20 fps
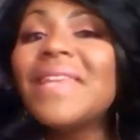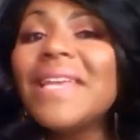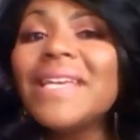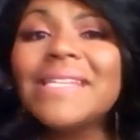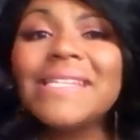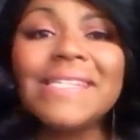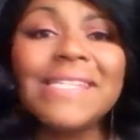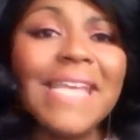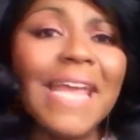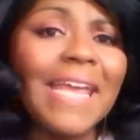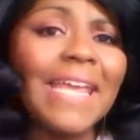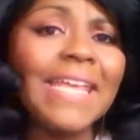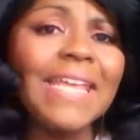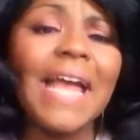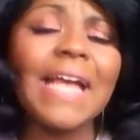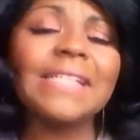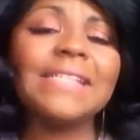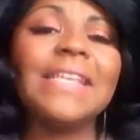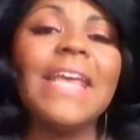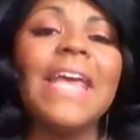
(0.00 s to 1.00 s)
Say
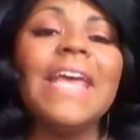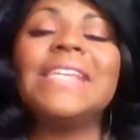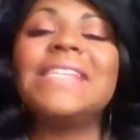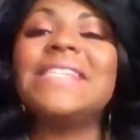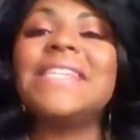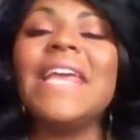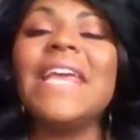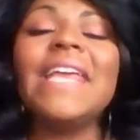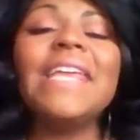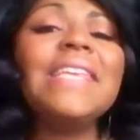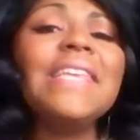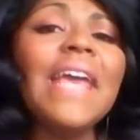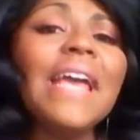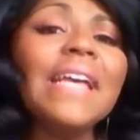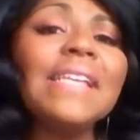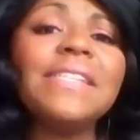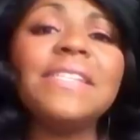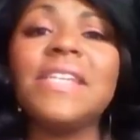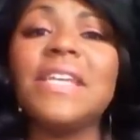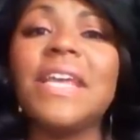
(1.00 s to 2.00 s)
yes. Say
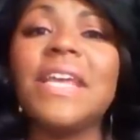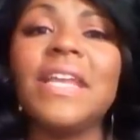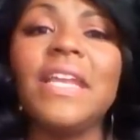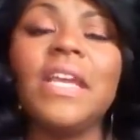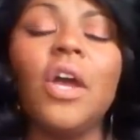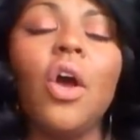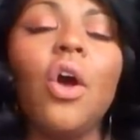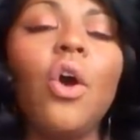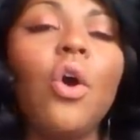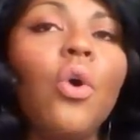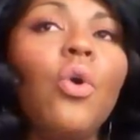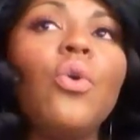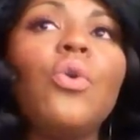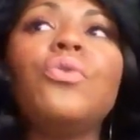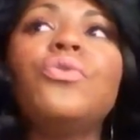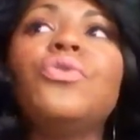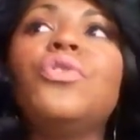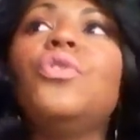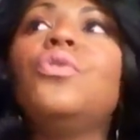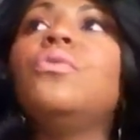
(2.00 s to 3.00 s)
yes to getting a
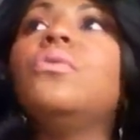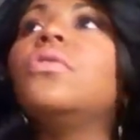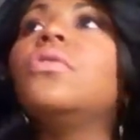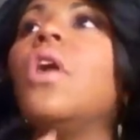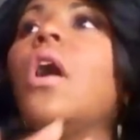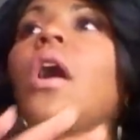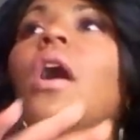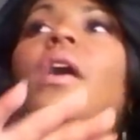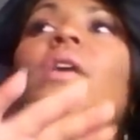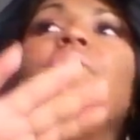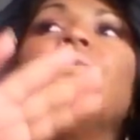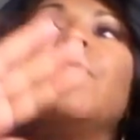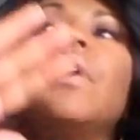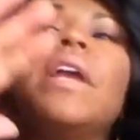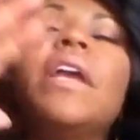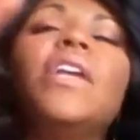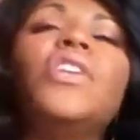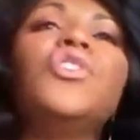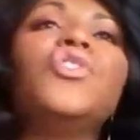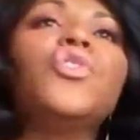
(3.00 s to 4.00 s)
whole new
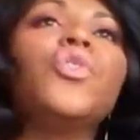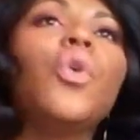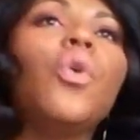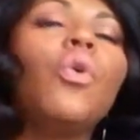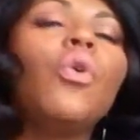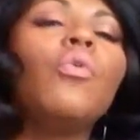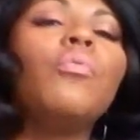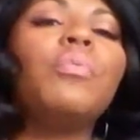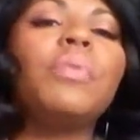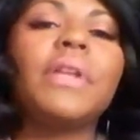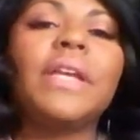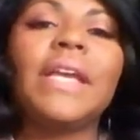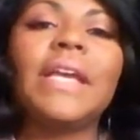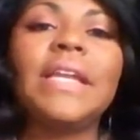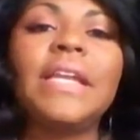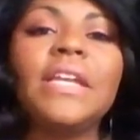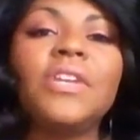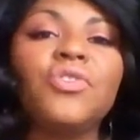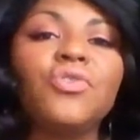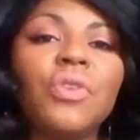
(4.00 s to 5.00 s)
long-range goal,
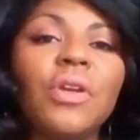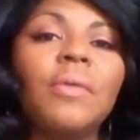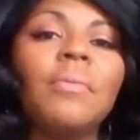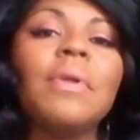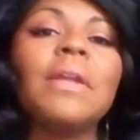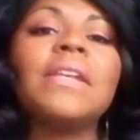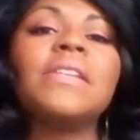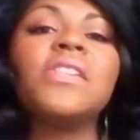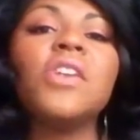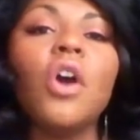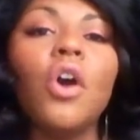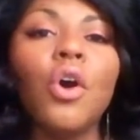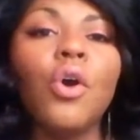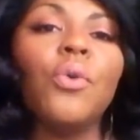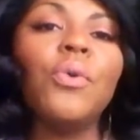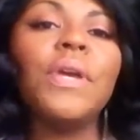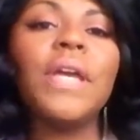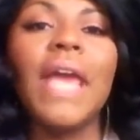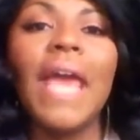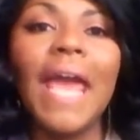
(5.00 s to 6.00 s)
plan, and dream. It is
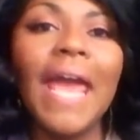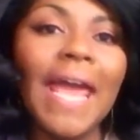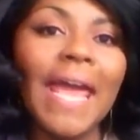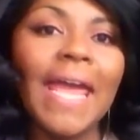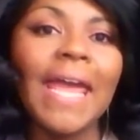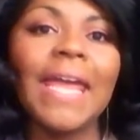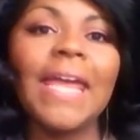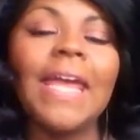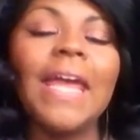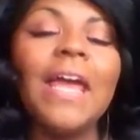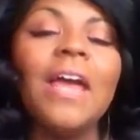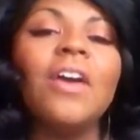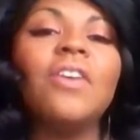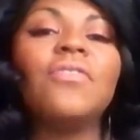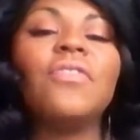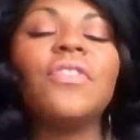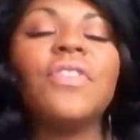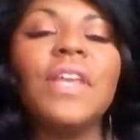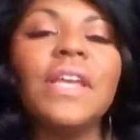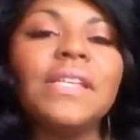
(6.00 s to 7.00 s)
okay
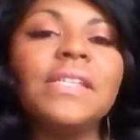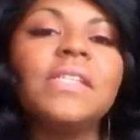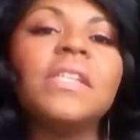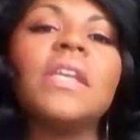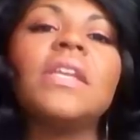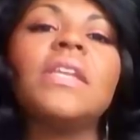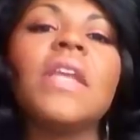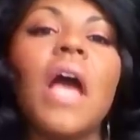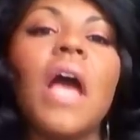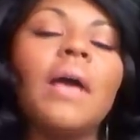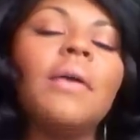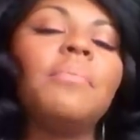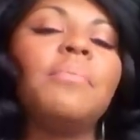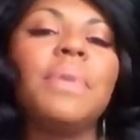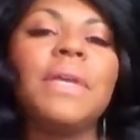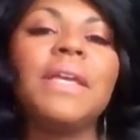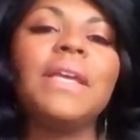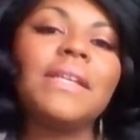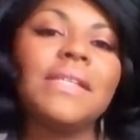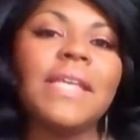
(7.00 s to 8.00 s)
for things to not
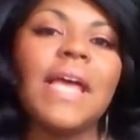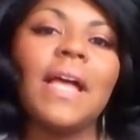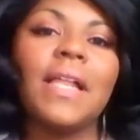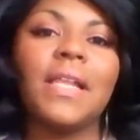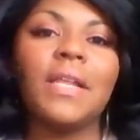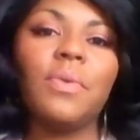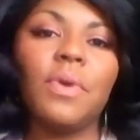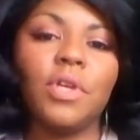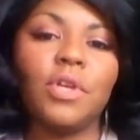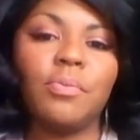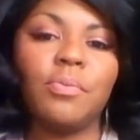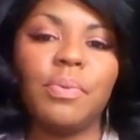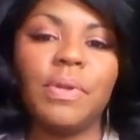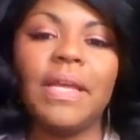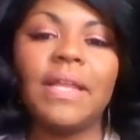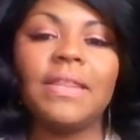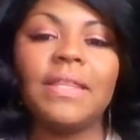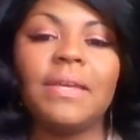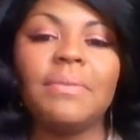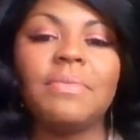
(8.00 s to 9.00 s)
be exactly what you
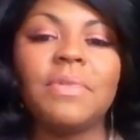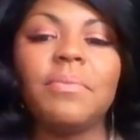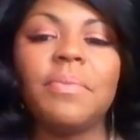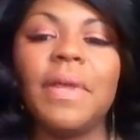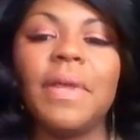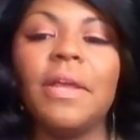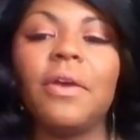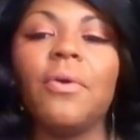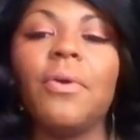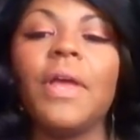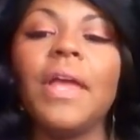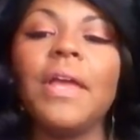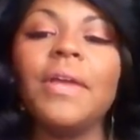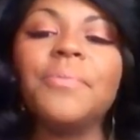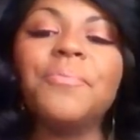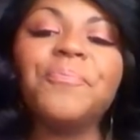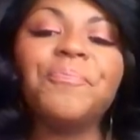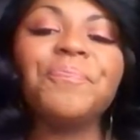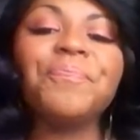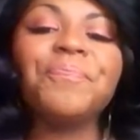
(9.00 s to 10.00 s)
planned them to be, okay?